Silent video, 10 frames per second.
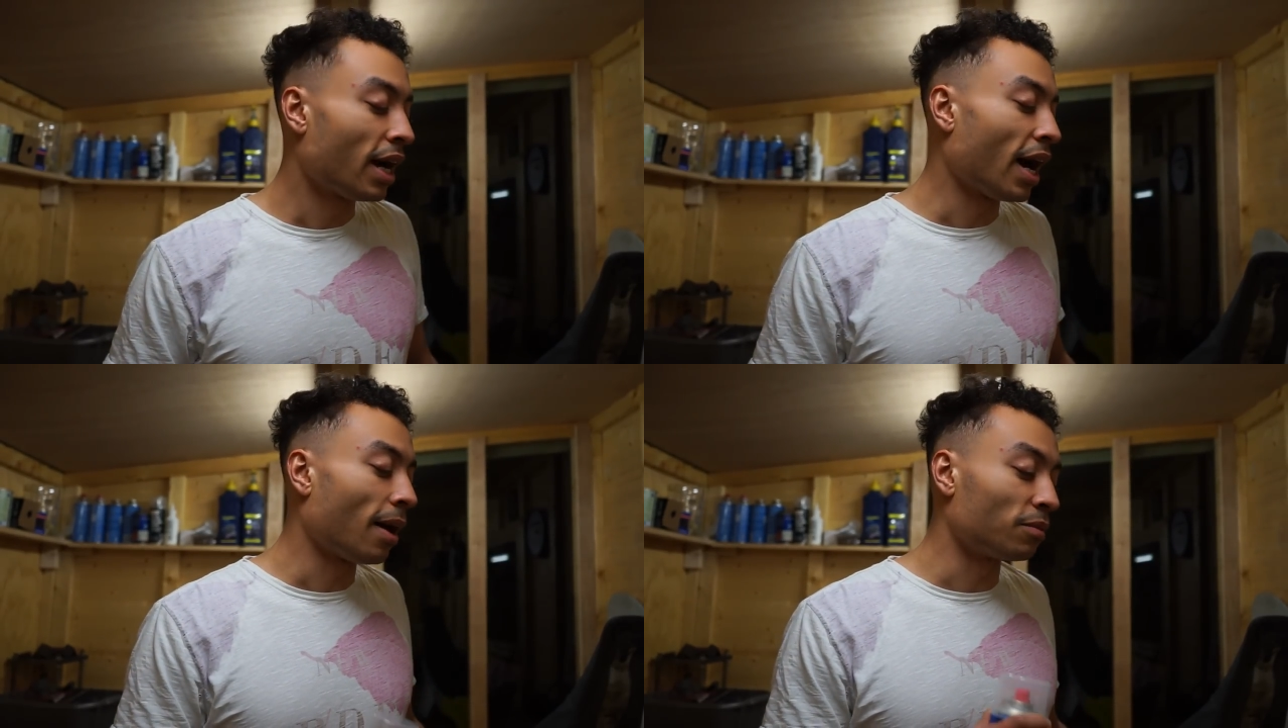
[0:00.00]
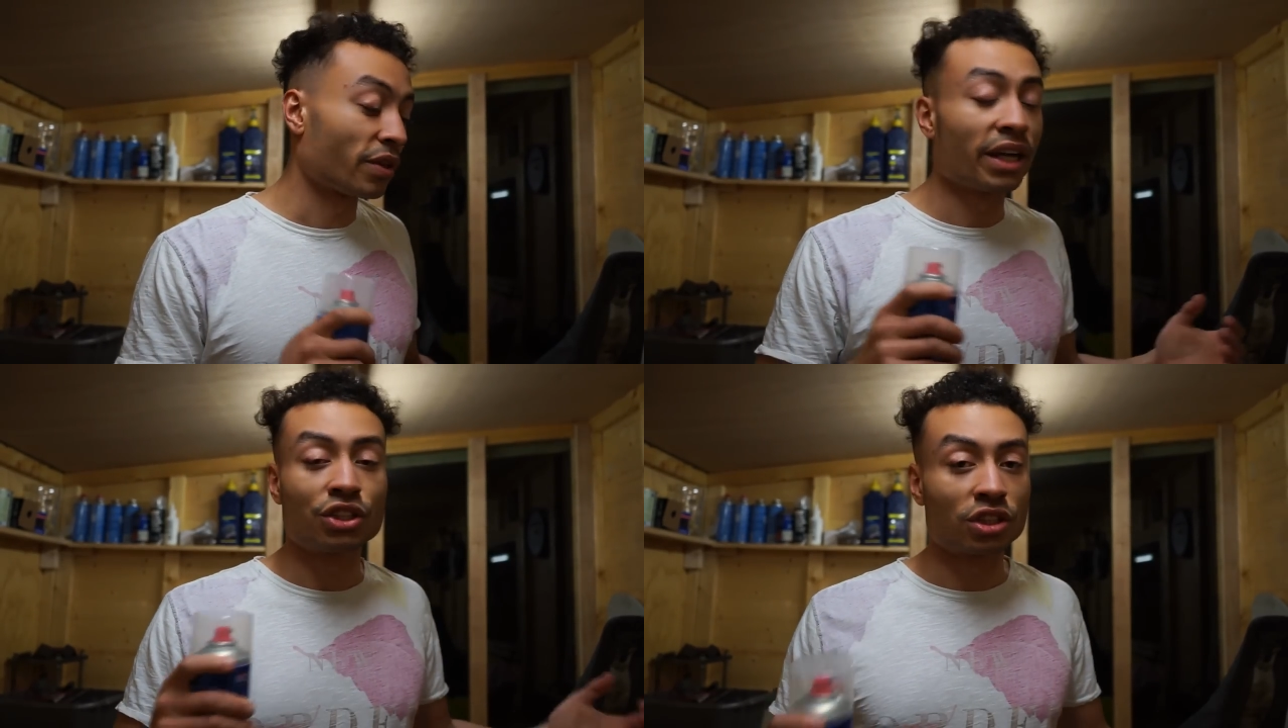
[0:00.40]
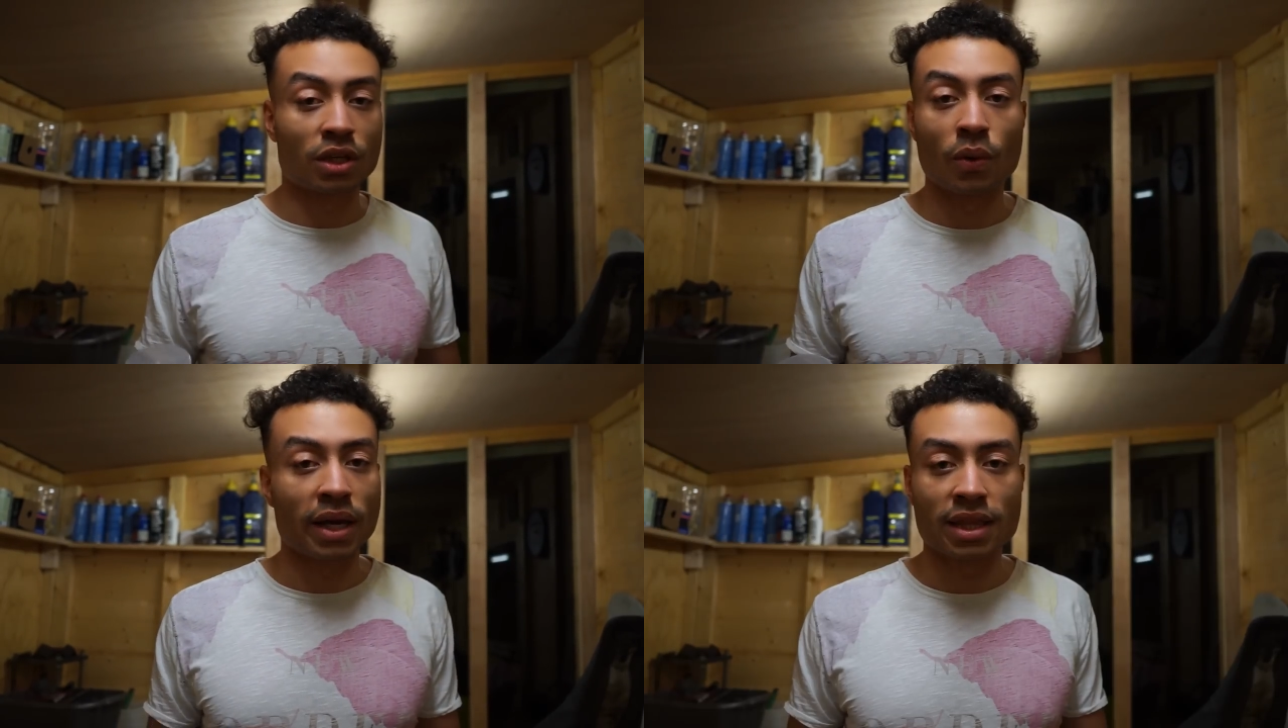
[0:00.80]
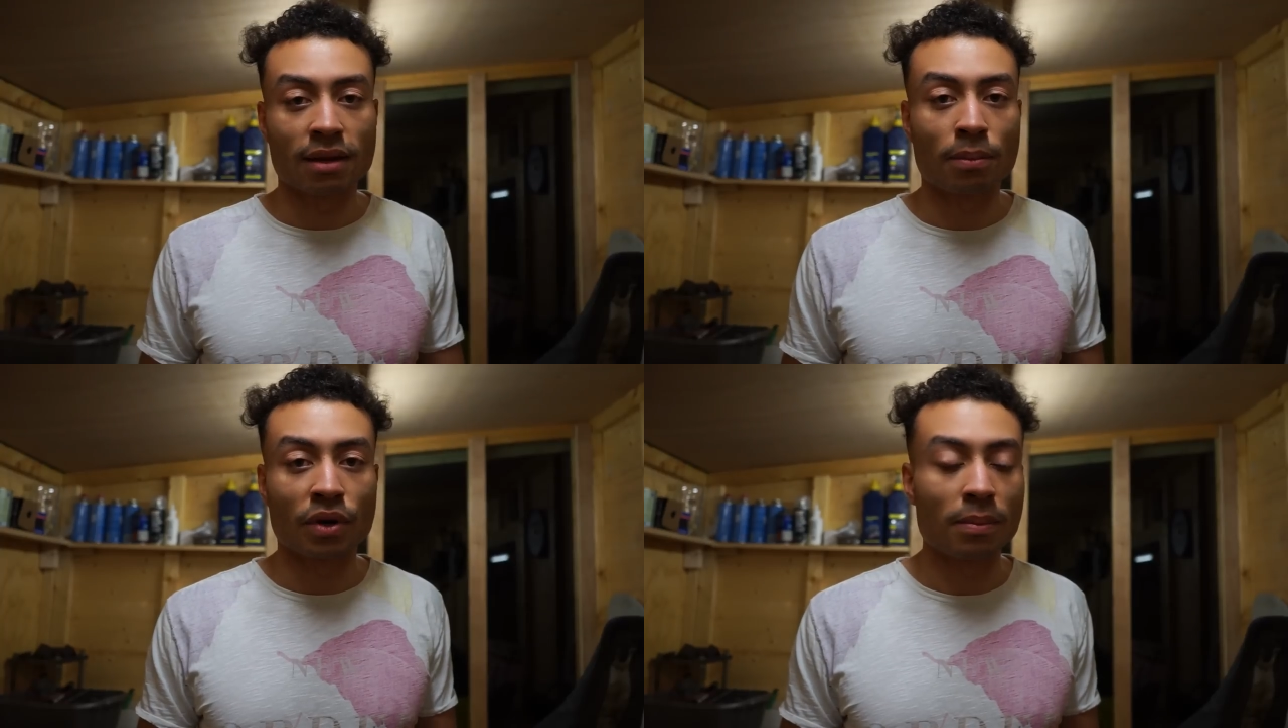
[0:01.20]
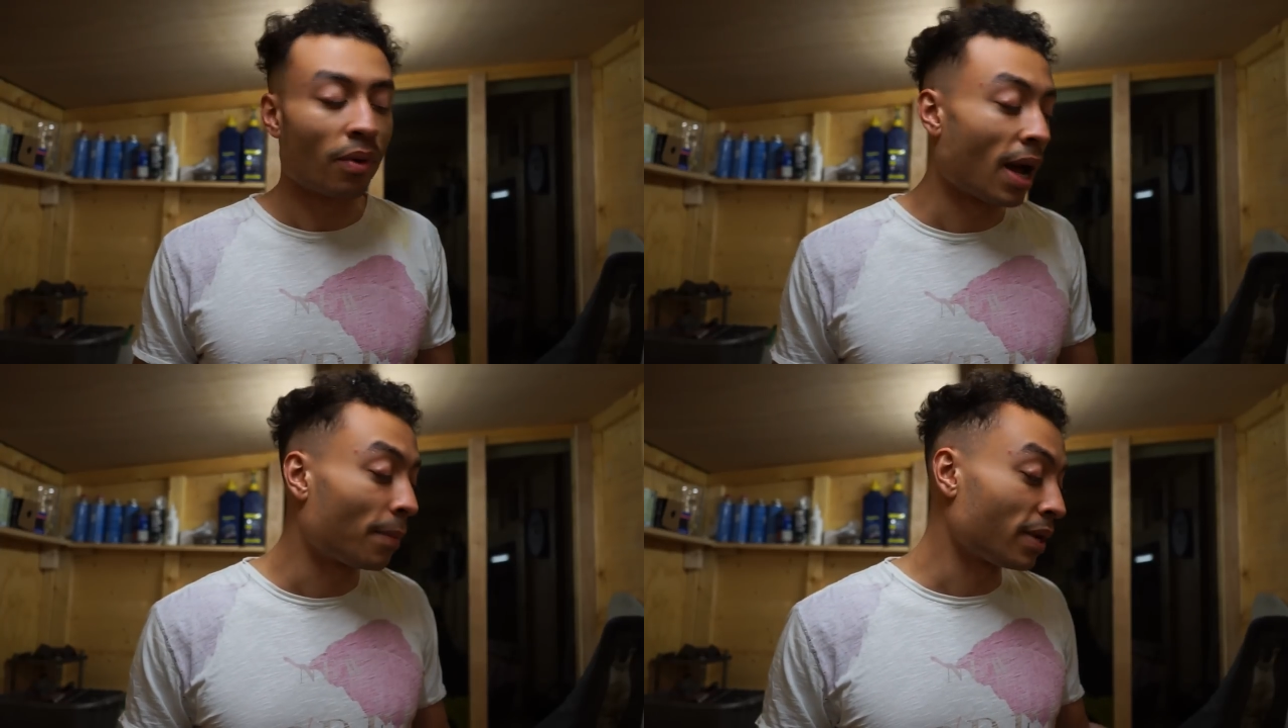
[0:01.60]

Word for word: So that's just a quick thing pre-prep.